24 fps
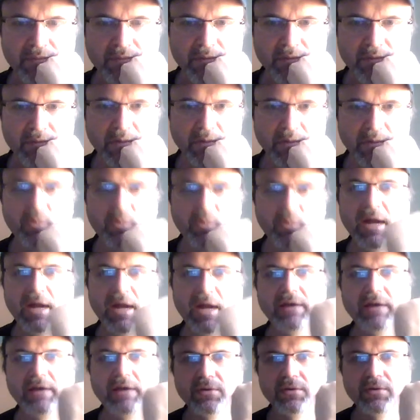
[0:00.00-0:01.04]
But what I
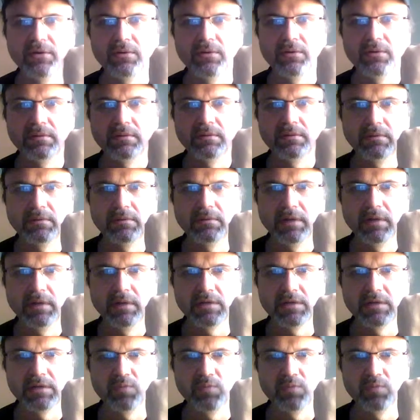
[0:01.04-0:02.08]
do
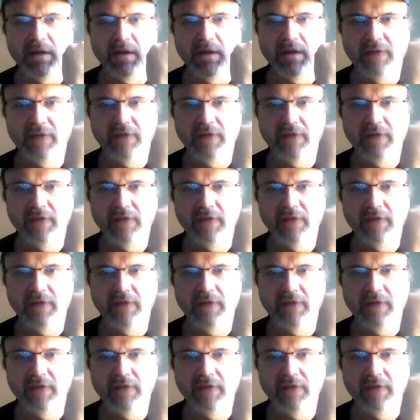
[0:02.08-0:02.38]
is when I